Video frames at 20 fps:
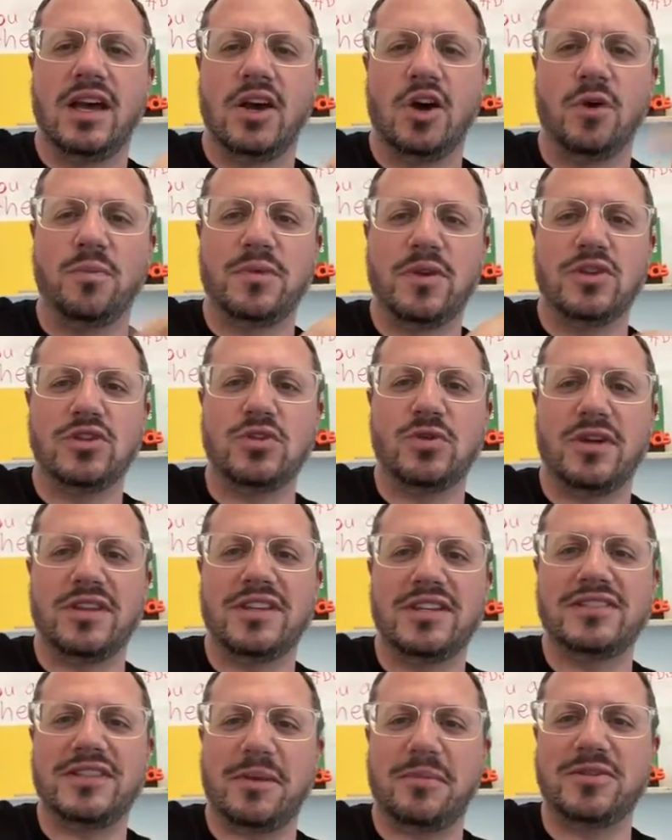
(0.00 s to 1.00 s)
Hope you enjoyed
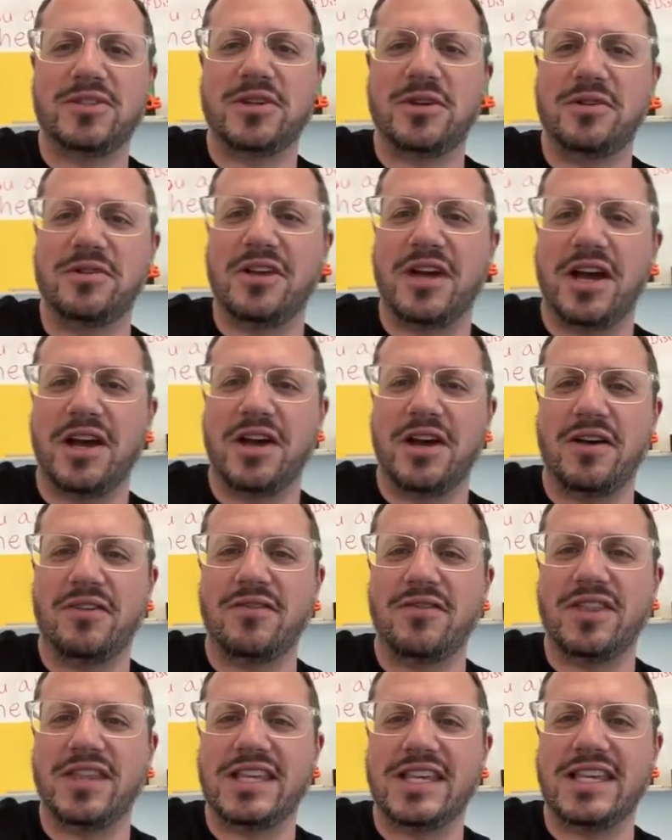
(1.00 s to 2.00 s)
this episode
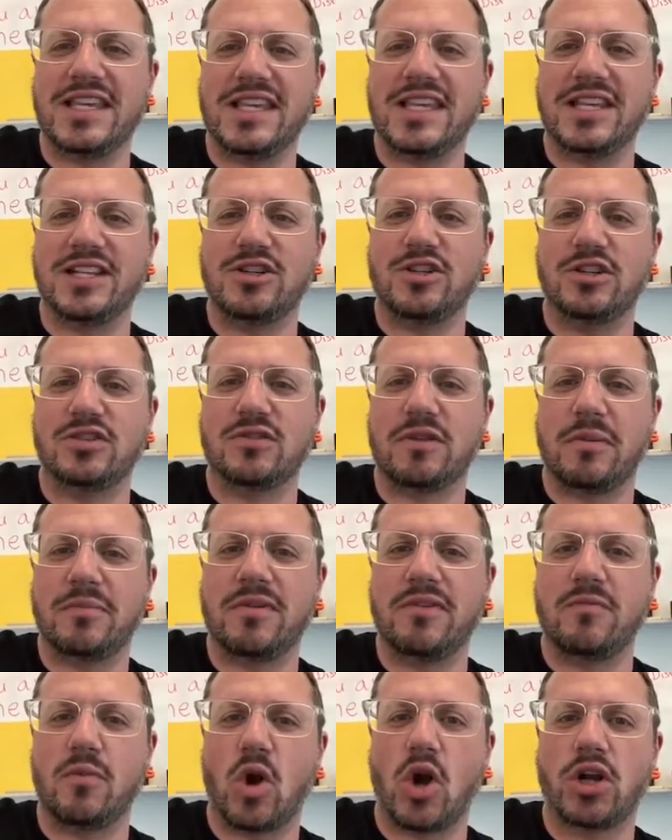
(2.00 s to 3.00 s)
of the
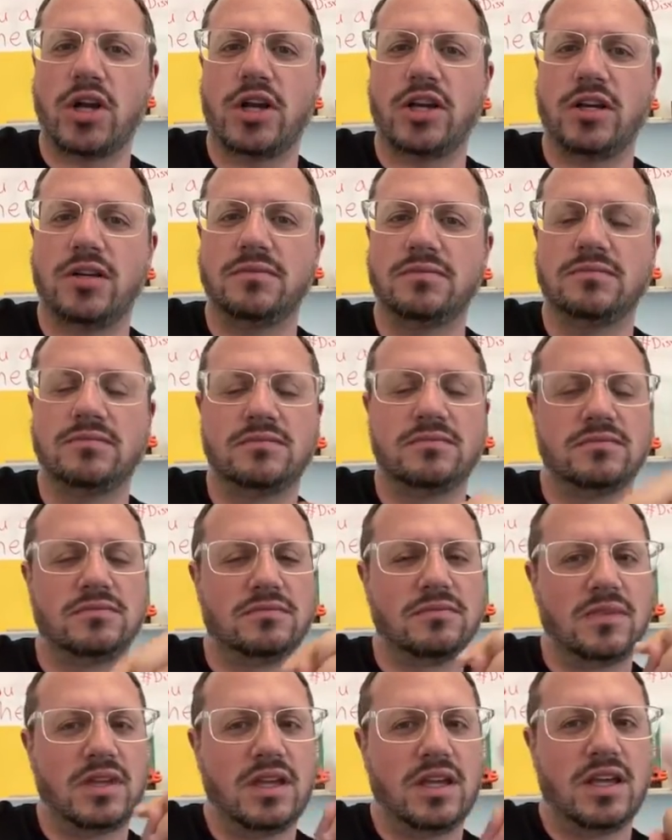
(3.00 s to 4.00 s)
Disruptive Marketer.
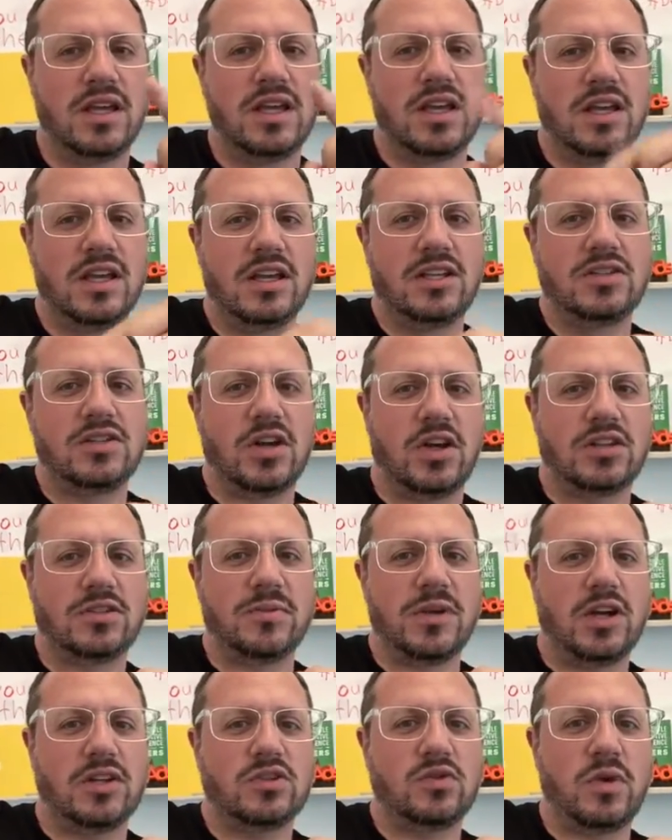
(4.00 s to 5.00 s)
Talk to
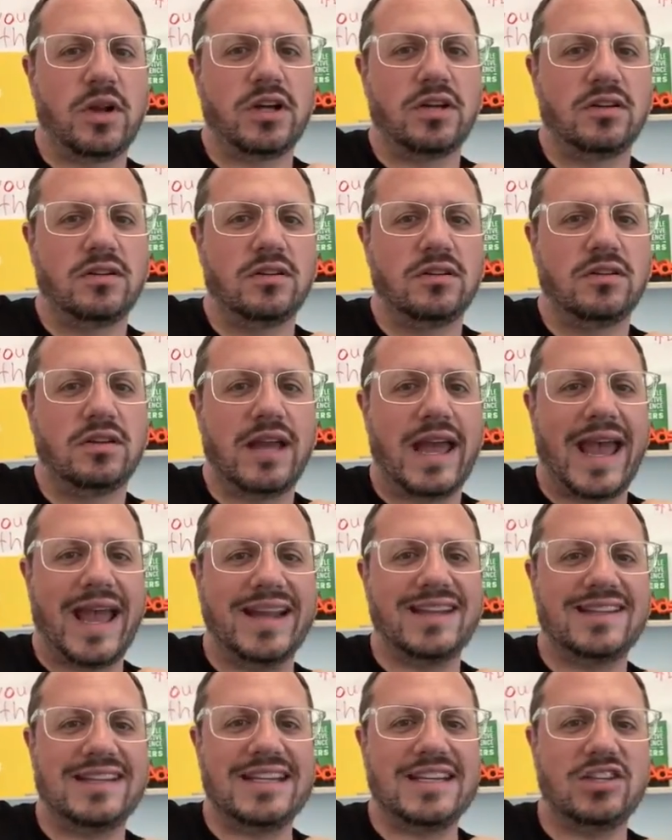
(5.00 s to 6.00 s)
me on Twitter
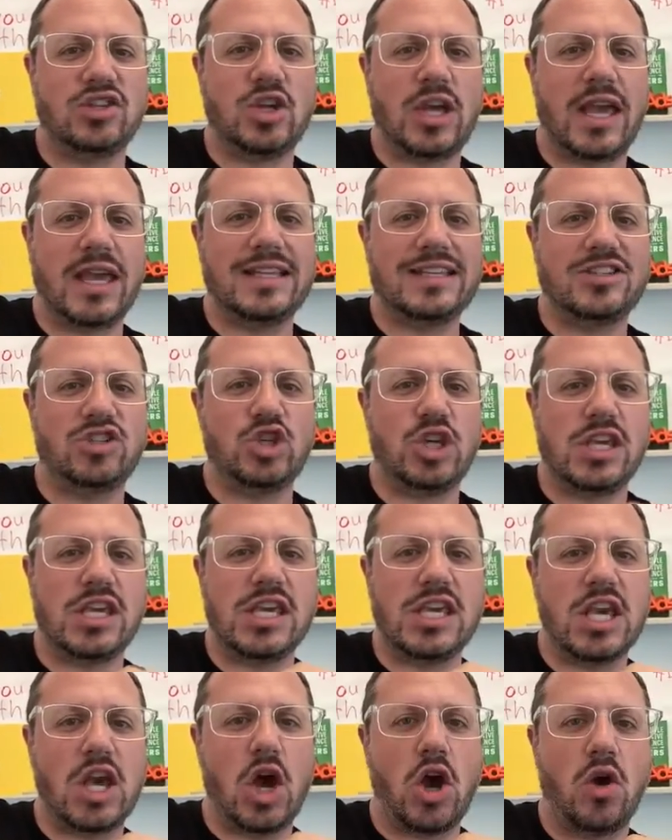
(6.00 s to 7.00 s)
at
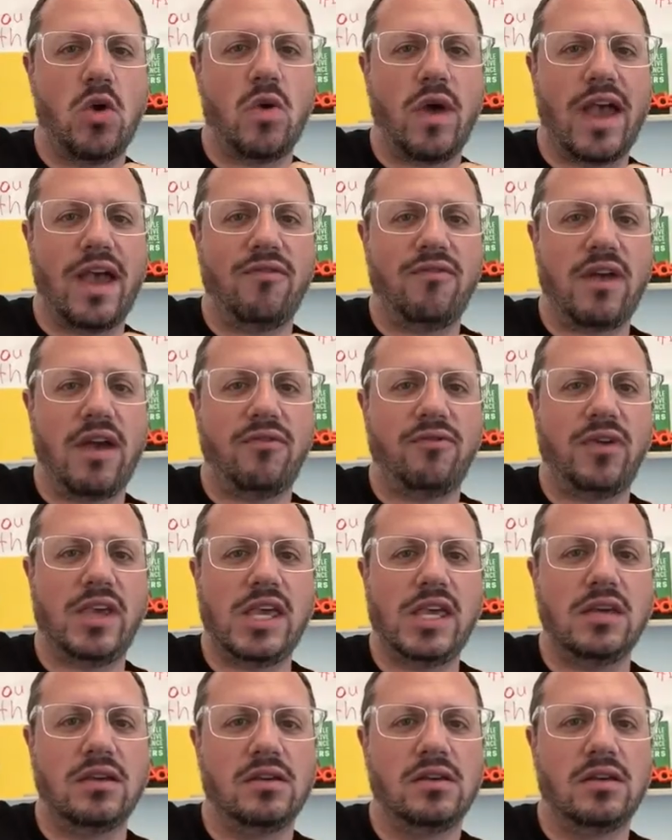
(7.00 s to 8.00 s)

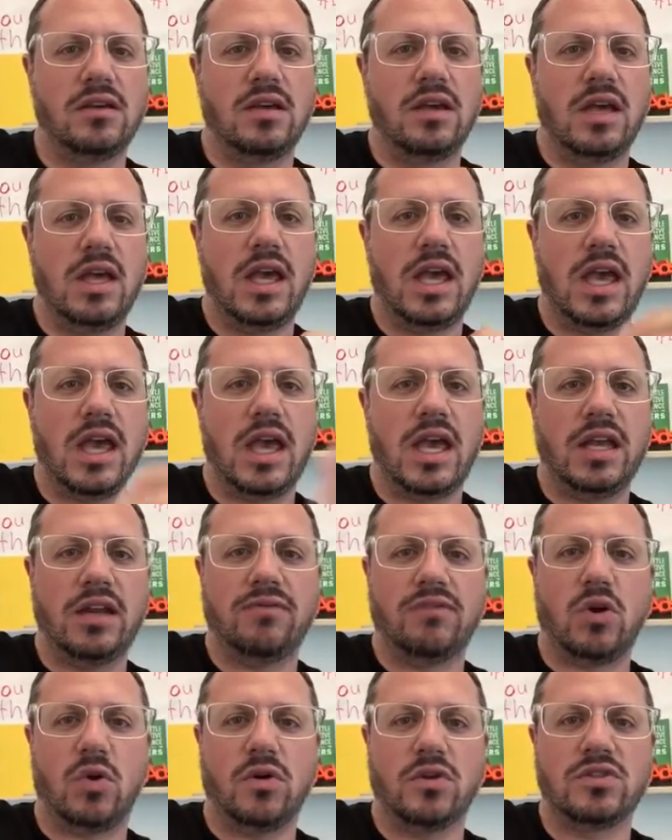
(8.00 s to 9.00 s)
DJGeoffe, and
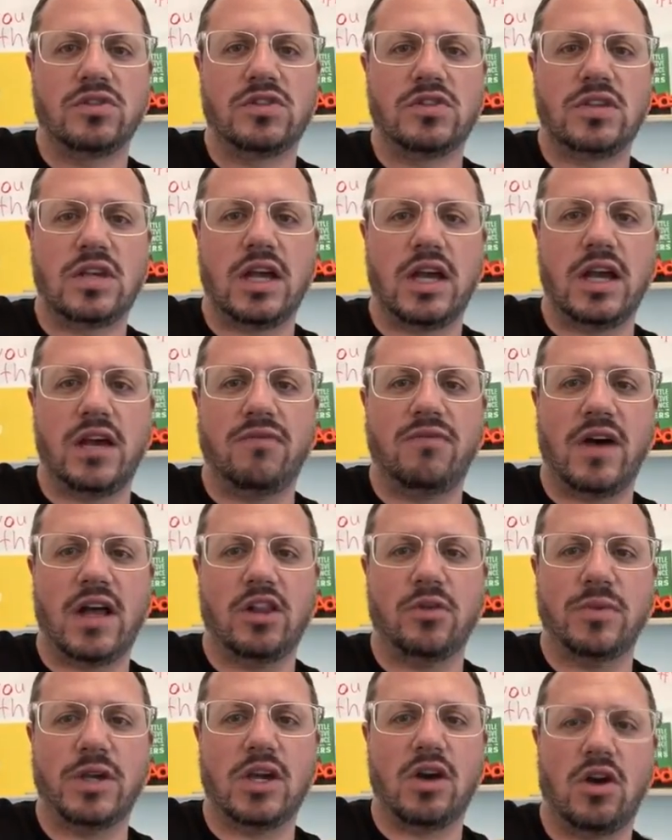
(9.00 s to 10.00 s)
of course,
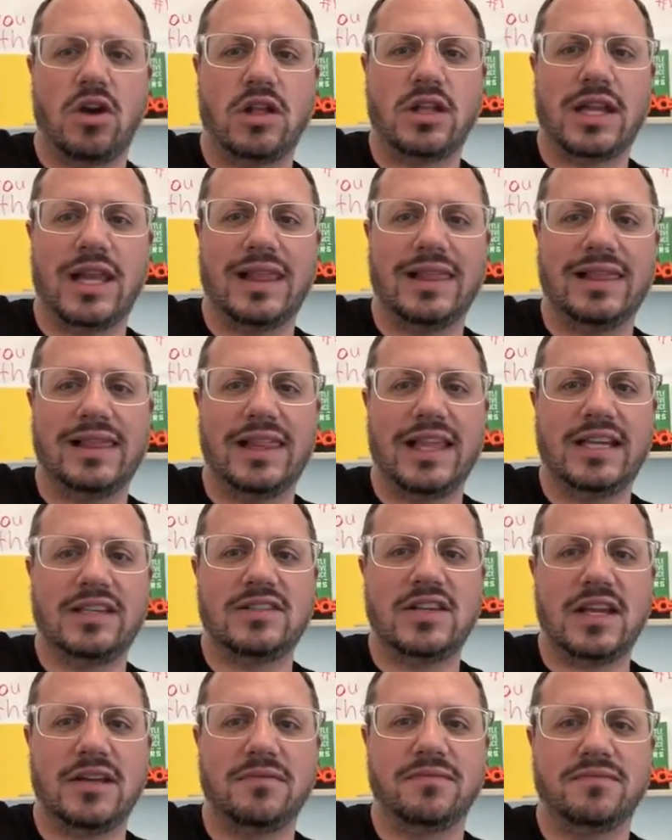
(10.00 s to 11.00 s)
follow me on
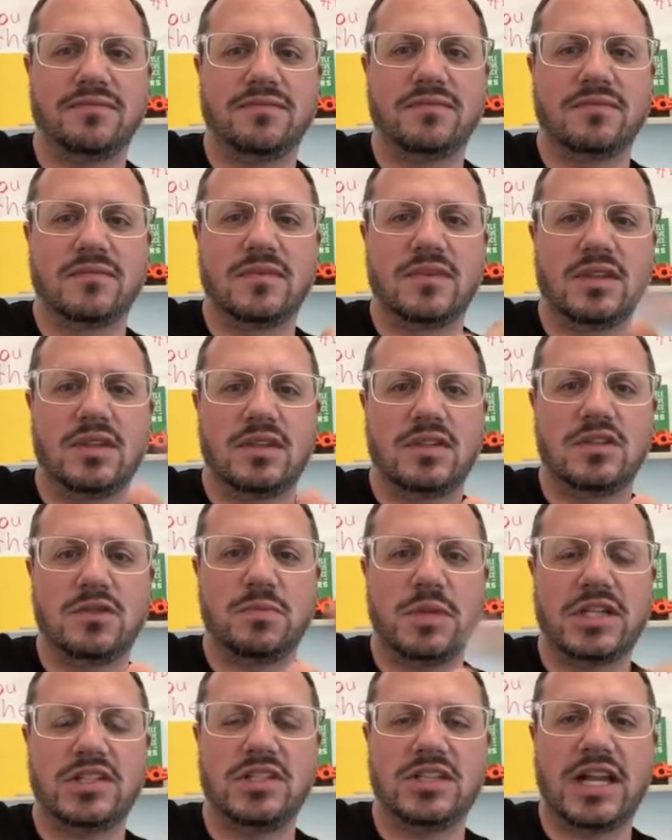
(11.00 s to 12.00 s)
LinkedIn.
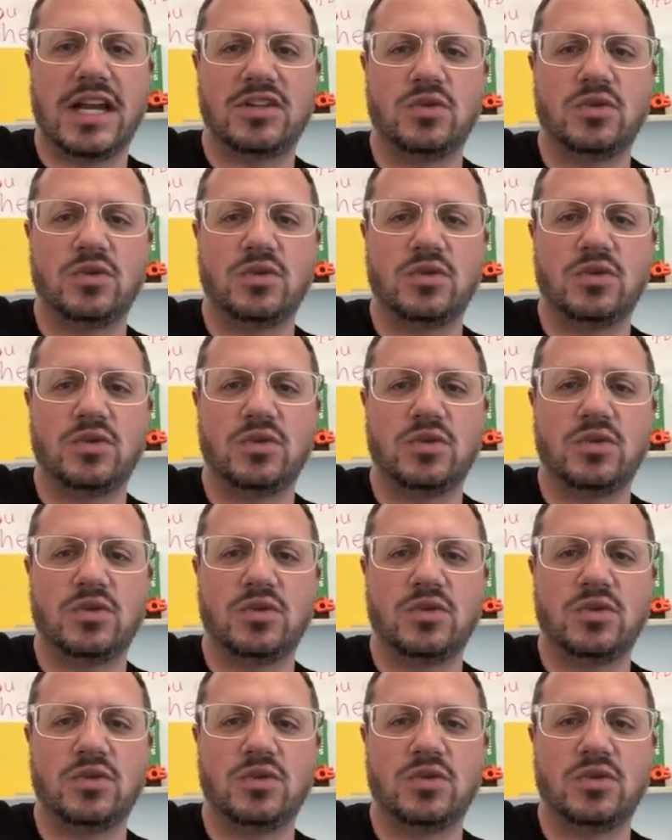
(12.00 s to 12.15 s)
Speak to you